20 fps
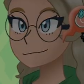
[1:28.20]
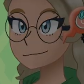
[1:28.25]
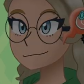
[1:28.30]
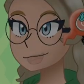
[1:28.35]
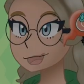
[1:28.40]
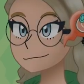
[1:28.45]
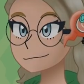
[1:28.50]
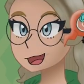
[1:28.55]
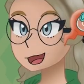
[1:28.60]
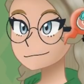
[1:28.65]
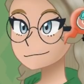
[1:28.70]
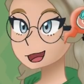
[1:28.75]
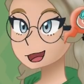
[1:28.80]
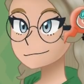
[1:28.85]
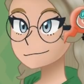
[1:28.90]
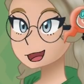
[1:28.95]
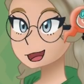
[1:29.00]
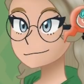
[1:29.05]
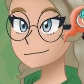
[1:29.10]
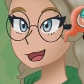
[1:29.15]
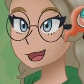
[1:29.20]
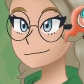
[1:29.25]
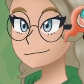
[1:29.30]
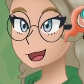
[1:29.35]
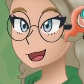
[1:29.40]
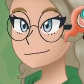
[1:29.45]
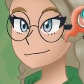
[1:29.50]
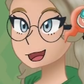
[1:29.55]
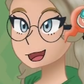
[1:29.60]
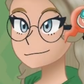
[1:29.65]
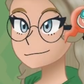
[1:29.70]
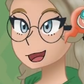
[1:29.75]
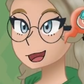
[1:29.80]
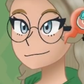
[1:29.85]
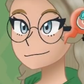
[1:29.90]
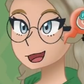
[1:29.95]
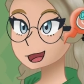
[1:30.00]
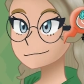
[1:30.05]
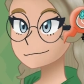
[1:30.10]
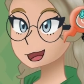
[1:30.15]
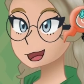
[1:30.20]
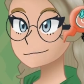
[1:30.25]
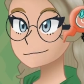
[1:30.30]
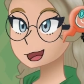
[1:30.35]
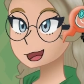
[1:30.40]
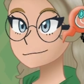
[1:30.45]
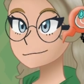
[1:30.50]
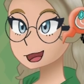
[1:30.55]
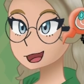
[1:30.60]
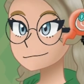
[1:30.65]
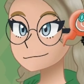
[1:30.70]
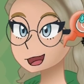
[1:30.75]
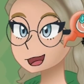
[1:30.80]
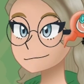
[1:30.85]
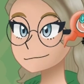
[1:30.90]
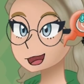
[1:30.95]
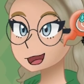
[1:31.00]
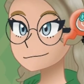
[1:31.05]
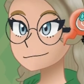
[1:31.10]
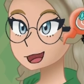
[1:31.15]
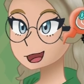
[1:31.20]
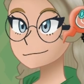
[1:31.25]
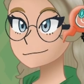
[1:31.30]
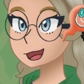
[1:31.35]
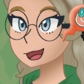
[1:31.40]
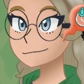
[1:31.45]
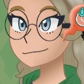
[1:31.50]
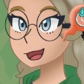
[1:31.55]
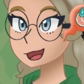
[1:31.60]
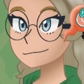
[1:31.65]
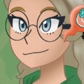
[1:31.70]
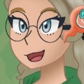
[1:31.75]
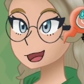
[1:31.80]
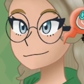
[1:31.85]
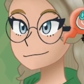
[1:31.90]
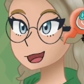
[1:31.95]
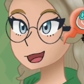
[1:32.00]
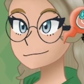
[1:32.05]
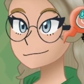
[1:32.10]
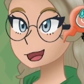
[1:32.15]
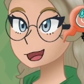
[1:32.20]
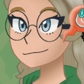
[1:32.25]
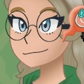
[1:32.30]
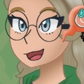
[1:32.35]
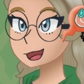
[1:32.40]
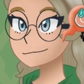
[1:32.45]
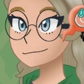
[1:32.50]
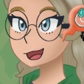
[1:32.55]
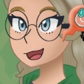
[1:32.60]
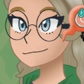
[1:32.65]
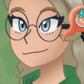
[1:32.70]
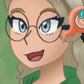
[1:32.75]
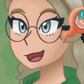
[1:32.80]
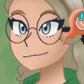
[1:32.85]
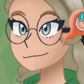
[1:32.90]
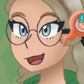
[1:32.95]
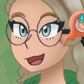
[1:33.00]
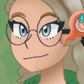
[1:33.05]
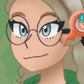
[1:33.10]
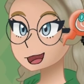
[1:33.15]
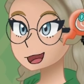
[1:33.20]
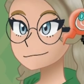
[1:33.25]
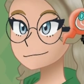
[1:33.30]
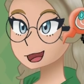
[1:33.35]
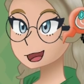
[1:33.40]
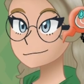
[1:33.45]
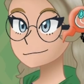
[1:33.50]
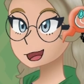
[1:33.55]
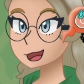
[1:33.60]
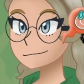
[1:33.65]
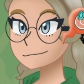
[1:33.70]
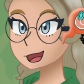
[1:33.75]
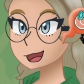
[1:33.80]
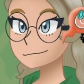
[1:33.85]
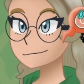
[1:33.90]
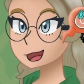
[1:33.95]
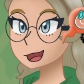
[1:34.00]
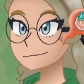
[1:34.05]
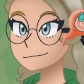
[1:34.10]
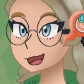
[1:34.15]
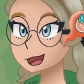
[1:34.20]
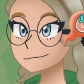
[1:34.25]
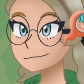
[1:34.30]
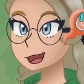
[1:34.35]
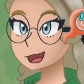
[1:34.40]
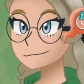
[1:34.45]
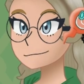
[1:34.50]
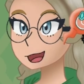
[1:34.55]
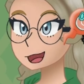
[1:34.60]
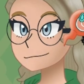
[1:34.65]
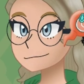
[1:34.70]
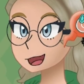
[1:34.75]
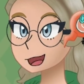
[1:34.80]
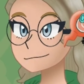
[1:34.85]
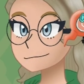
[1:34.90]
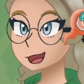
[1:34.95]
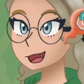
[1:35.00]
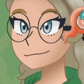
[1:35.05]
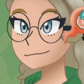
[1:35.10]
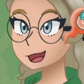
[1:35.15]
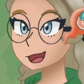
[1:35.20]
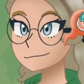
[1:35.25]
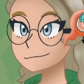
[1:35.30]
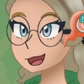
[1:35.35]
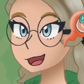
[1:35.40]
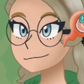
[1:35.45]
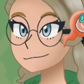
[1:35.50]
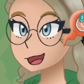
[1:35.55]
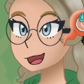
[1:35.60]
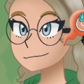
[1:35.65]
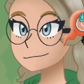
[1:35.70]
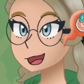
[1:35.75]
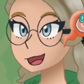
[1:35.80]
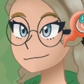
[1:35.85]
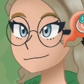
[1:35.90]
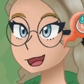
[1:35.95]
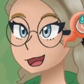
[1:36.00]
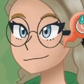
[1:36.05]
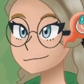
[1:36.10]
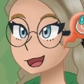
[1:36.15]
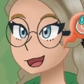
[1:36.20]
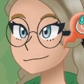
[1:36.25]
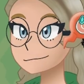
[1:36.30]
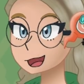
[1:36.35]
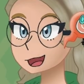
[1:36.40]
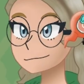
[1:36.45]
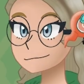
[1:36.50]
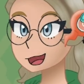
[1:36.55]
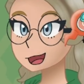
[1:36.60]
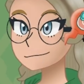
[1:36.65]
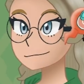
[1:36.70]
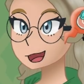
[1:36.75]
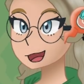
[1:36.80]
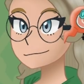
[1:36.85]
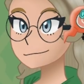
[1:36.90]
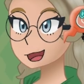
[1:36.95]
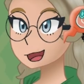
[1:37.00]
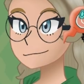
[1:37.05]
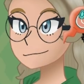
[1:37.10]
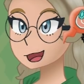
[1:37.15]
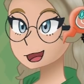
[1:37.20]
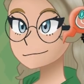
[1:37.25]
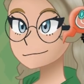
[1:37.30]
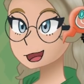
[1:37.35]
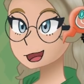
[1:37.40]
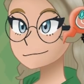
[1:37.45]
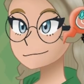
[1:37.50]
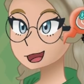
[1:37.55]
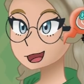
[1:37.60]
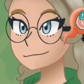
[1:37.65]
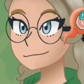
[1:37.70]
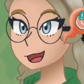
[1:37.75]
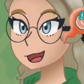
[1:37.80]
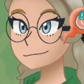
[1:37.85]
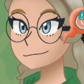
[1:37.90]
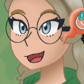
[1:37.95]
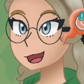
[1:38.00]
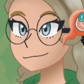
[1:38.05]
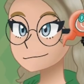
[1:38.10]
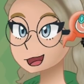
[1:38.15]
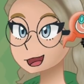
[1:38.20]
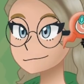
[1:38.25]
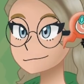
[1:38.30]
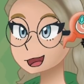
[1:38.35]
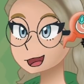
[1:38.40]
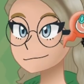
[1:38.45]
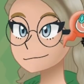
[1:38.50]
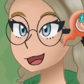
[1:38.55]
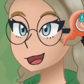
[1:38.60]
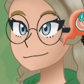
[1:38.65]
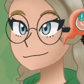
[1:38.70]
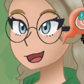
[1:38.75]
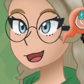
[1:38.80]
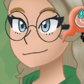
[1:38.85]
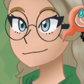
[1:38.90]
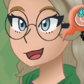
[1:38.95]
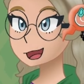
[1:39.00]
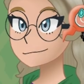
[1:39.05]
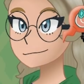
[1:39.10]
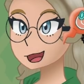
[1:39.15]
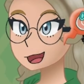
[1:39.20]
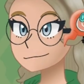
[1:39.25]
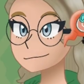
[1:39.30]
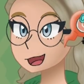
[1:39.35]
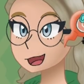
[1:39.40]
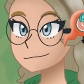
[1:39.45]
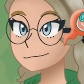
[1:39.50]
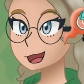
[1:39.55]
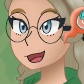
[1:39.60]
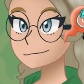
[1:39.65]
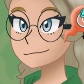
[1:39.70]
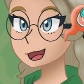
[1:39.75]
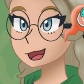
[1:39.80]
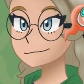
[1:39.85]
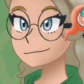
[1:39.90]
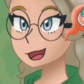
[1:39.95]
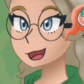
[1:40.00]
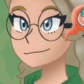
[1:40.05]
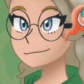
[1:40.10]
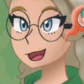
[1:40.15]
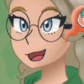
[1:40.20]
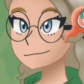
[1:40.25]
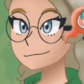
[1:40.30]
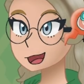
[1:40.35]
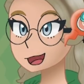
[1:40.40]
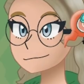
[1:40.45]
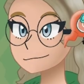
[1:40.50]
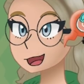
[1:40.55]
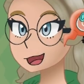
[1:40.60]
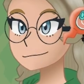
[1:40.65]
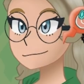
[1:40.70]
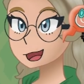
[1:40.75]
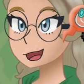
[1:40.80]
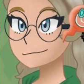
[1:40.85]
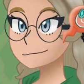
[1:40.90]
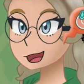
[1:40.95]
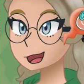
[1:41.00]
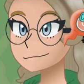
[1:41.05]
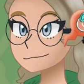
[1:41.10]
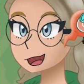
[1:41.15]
But after that, we're left with Lopunny, another Pokemon of the Doctors. I'm not sure if that one actually made it into any of my videos, but it is very likely going to be seen on someone's channel when they get around to uploading them.